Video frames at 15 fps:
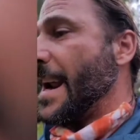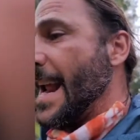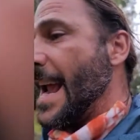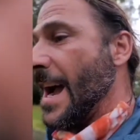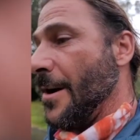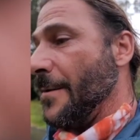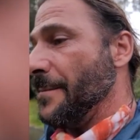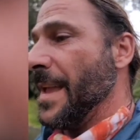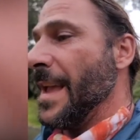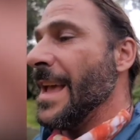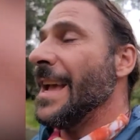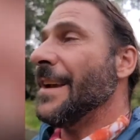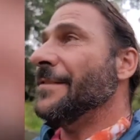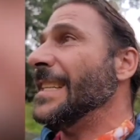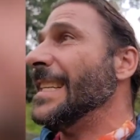now.
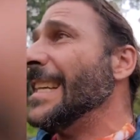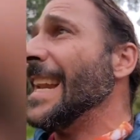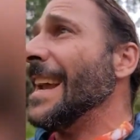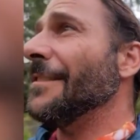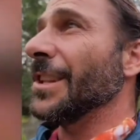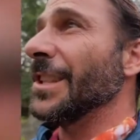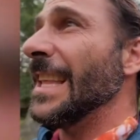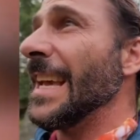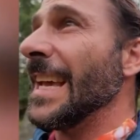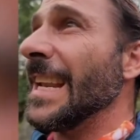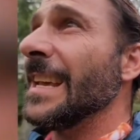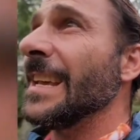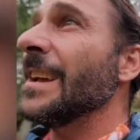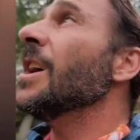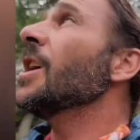If it didn't have a
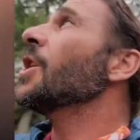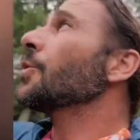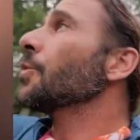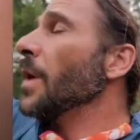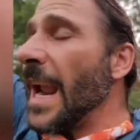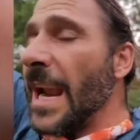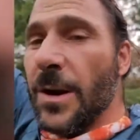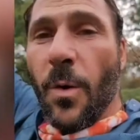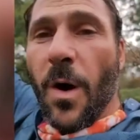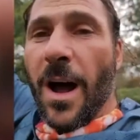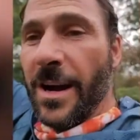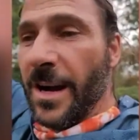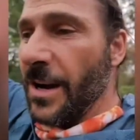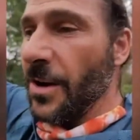lid, rainwater